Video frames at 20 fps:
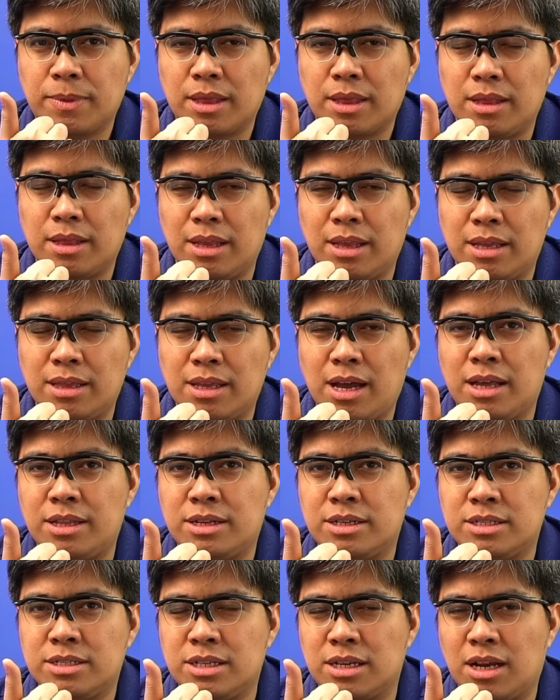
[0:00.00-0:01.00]
Then the
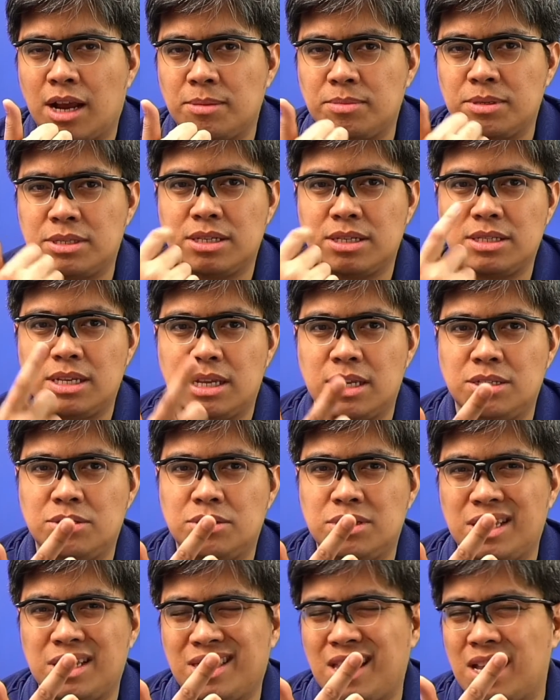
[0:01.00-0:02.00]
other circumstances is
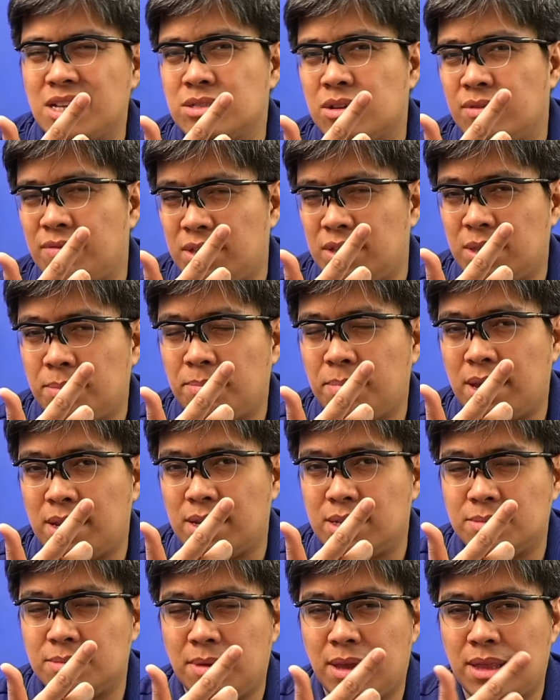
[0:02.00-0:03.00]
using test of
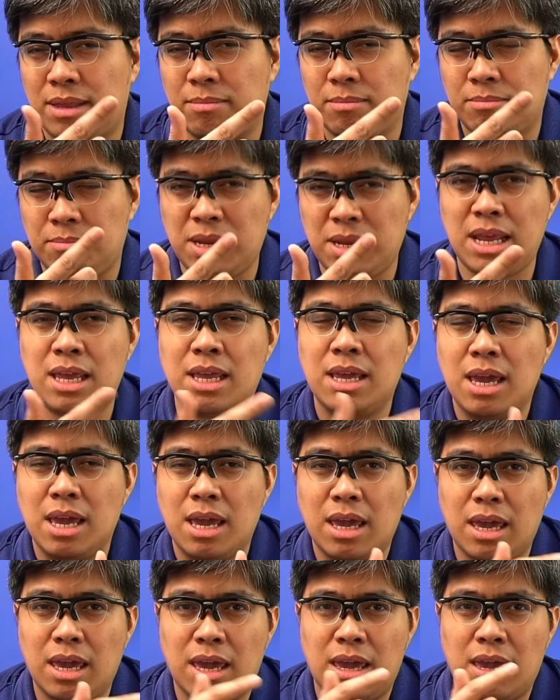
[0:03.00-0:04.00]
independence, meaning
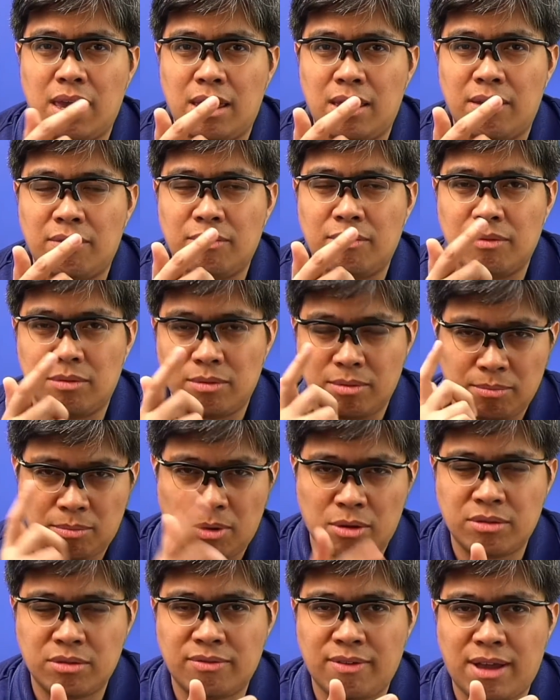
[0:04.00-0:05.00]
if
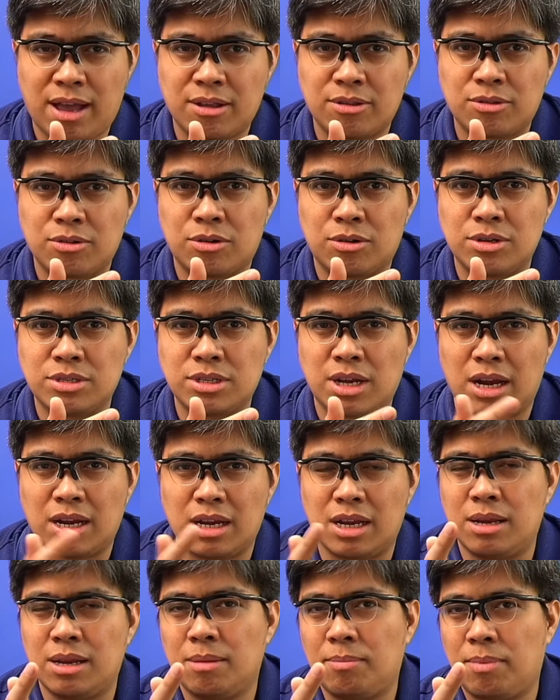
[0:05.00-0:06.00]
both factors are
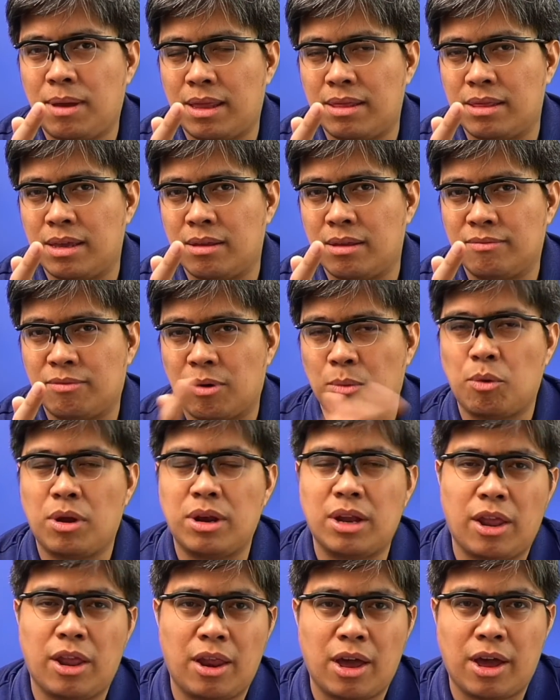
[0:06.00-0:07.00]
independent from one
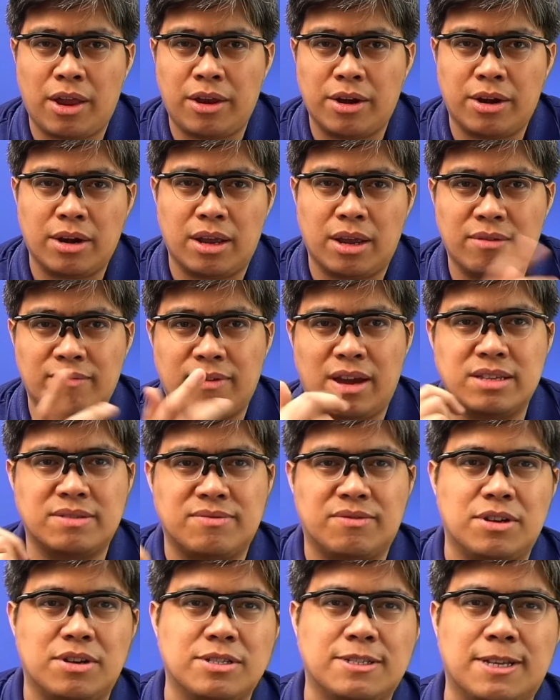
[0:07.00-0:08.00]
another and vice
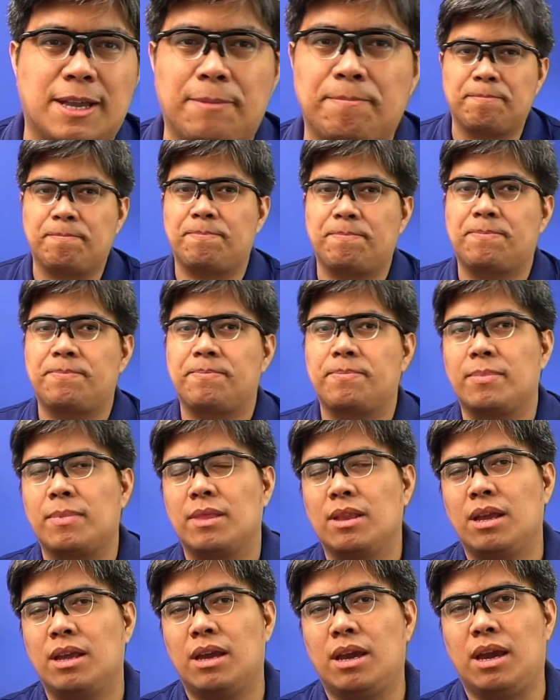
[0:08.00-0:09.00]
versa.
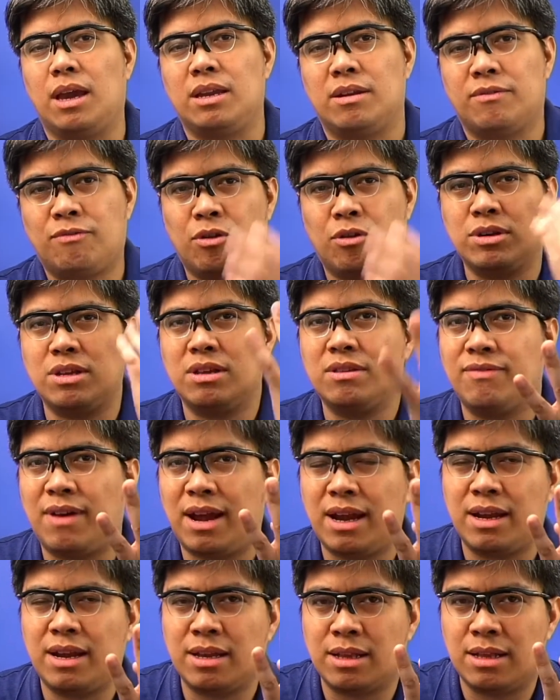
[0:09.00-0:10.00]
And the fourth and
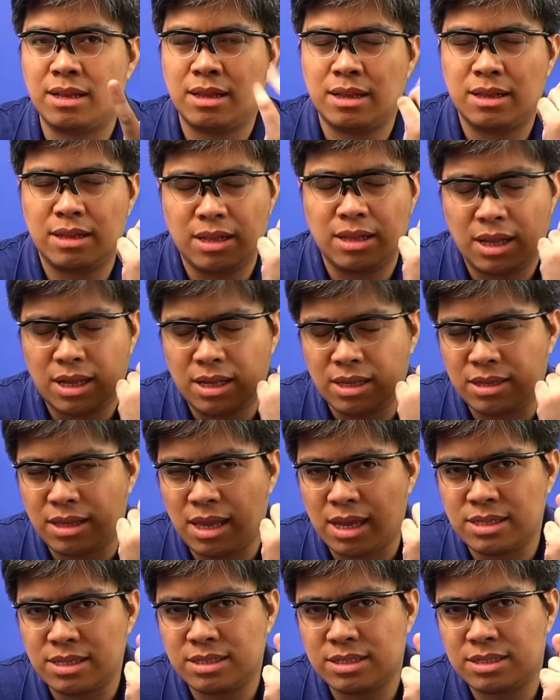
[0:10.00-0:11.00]
final
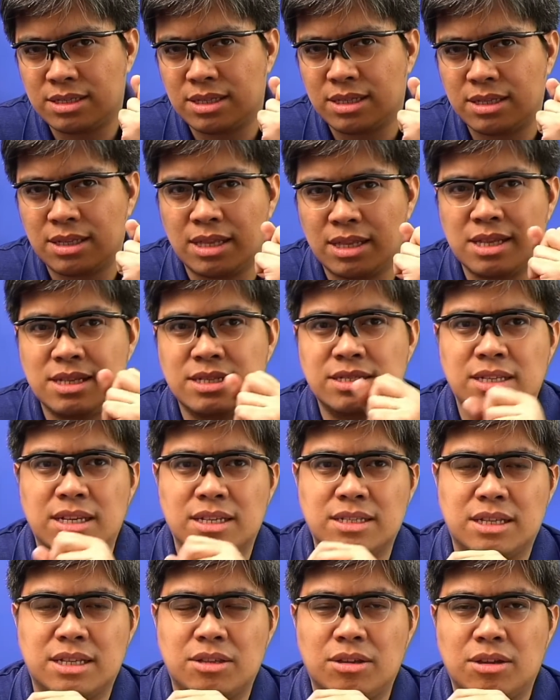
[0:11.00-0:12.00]
test
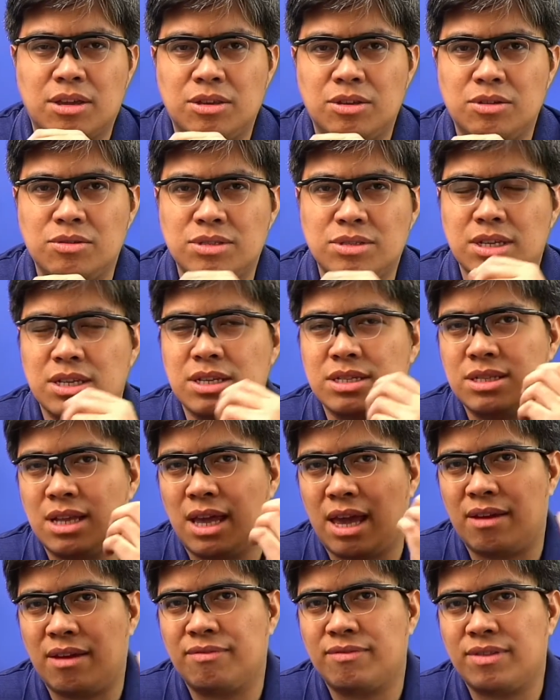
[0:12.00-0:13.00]
statistics that you can use is
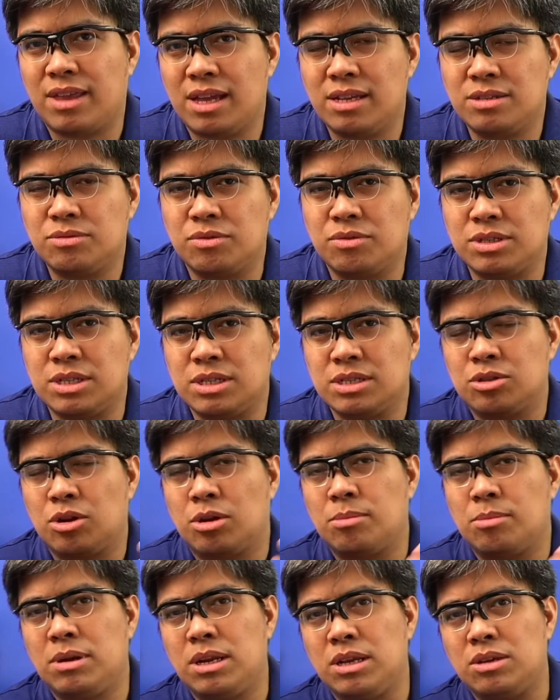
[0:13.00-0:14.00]
the F-test, which is
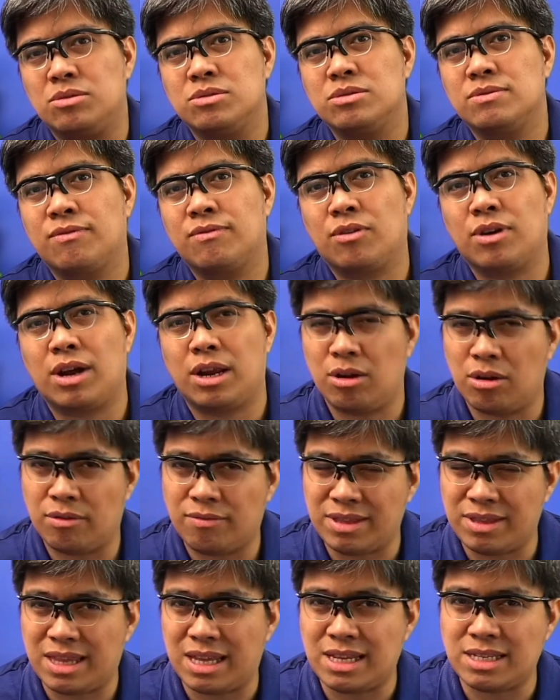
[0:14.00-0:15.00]
normally used for
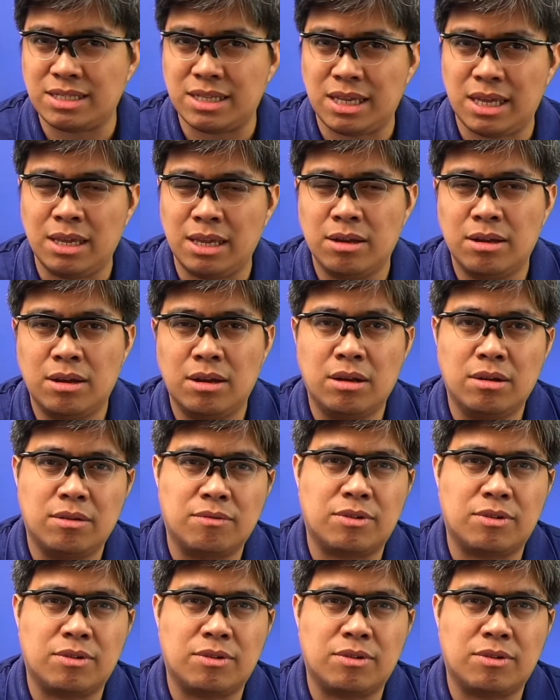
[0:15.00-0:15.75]
ANOVA testing, for